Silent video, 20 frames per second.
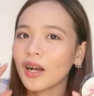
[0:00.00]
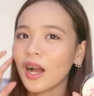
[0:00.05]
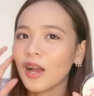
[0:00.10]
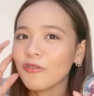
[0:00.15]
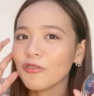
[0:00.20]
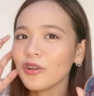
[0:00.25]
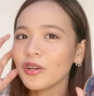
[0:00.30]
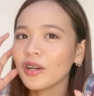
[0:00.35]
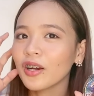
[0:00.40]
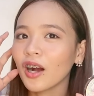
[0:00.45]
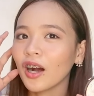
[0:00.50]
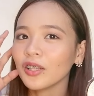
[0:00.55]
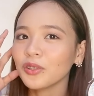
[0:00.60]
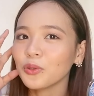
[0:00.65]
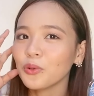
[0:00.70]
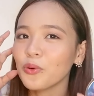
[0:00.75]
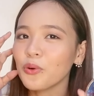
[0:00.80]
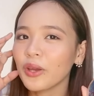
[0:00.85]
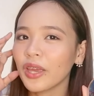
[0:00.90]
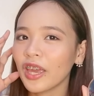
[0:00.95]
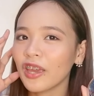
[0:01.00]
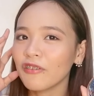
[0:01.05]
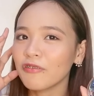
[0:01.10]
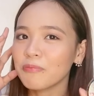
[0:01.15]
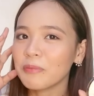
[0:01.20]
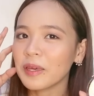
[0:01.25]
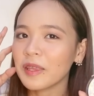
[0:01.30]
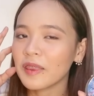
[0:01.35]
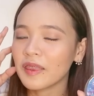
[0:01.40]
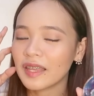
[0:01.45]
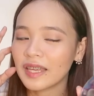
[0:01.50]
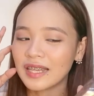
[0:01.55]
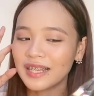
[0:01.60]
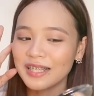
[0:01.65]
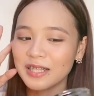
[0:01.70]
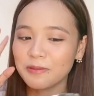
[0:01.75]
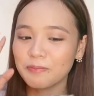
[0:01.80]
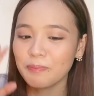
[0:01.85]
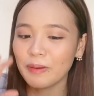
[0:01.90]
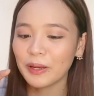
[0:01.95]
I forgot who gave me this,